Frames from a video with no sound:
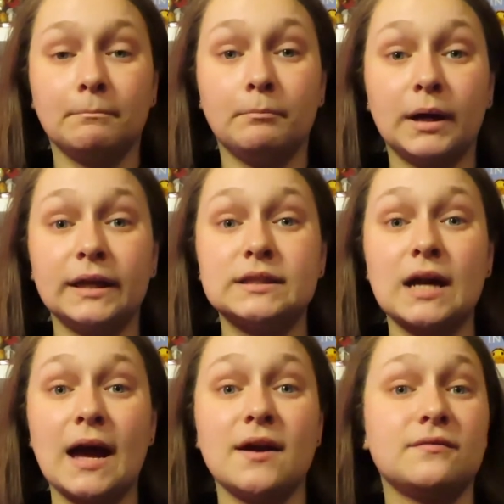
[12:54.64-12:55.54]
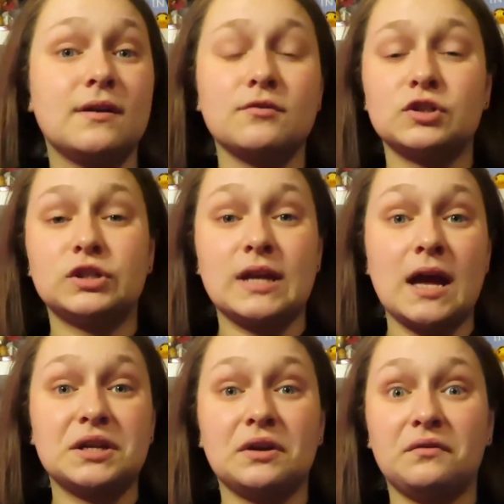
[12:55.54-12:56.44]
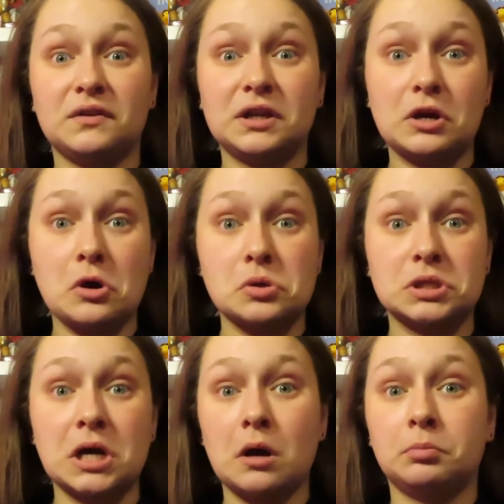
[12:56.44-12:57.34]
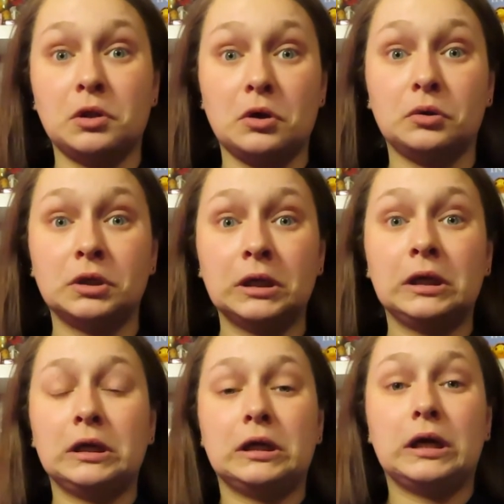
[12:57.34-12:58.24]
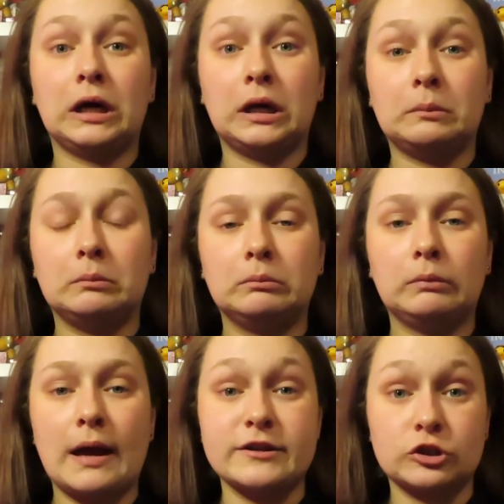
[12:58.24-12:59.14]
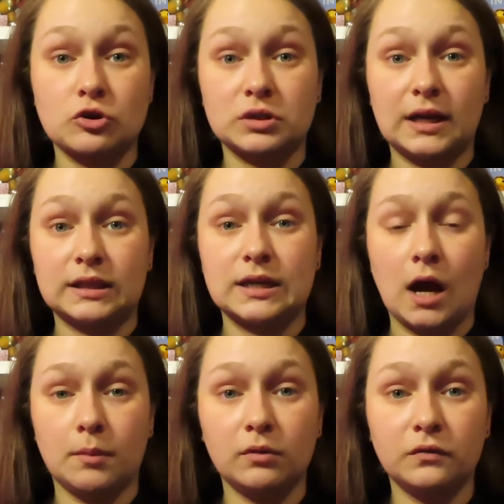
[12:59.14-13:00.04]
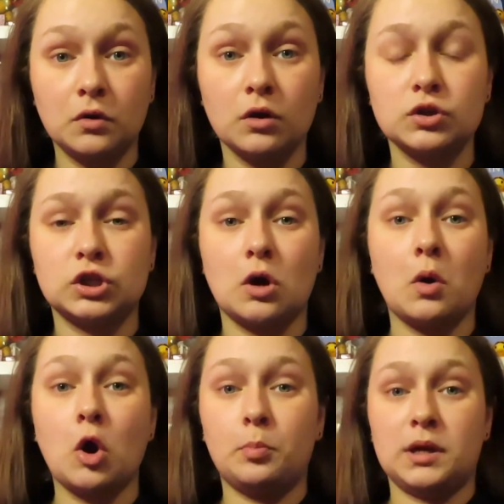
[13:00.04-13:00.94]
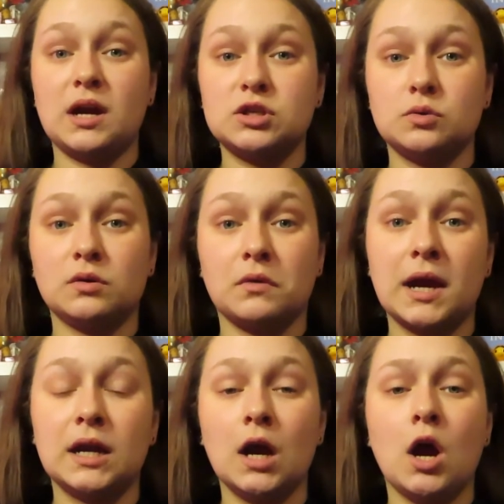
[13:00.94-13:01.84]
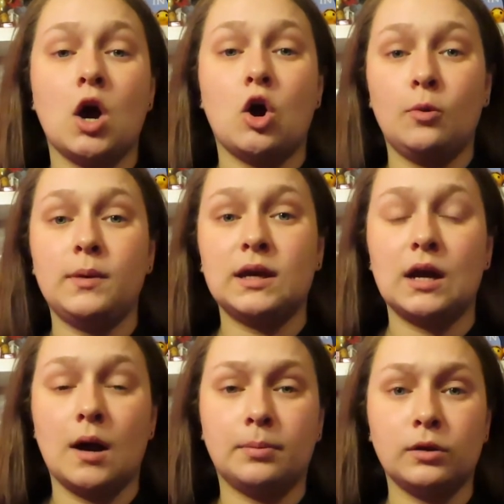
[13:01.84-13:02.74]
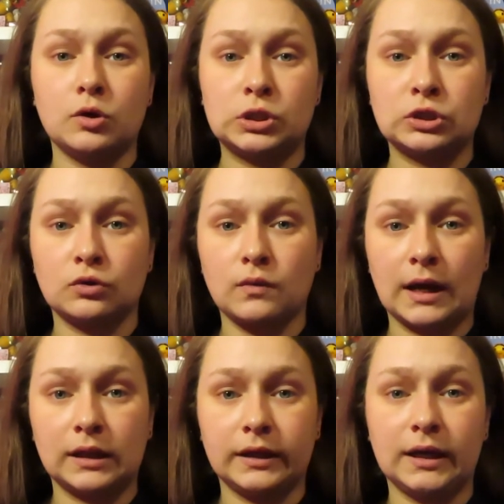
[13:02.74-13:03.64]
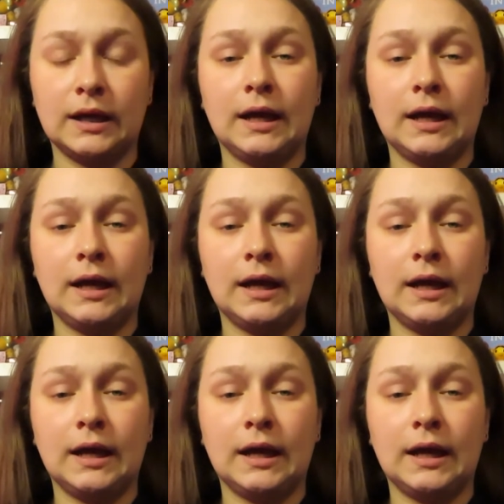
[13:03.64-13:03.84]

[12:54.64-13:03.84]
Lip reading: But I have never set a video to upload at a certain day and time before, so hoping I do it right, hoping it uploads correctly.